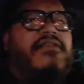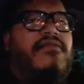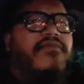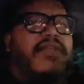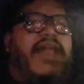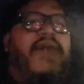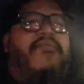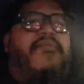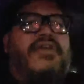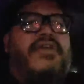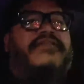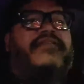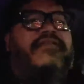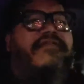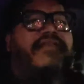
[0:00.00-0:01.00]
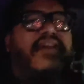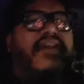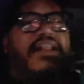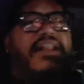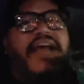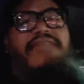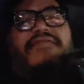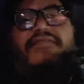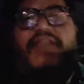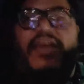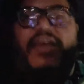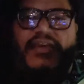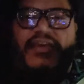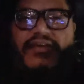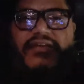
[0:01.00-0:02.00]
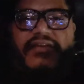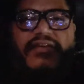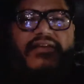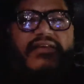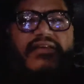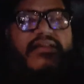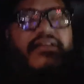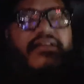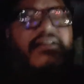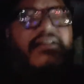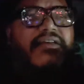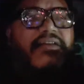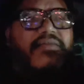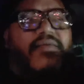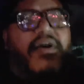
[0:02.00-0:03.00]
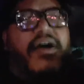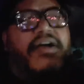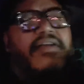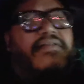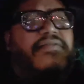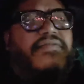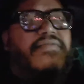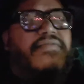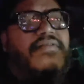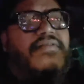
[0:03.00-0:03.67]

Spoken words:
what I wanted to say last night was